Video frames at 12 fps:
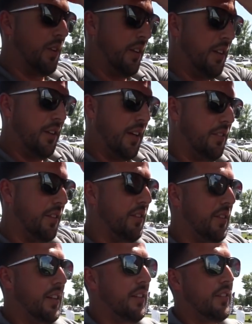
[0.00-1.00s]
one here, as
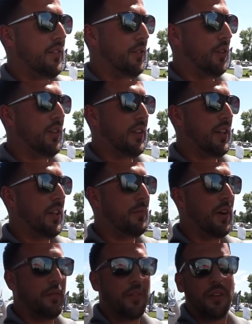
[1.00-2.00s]
it sits, you're looking at about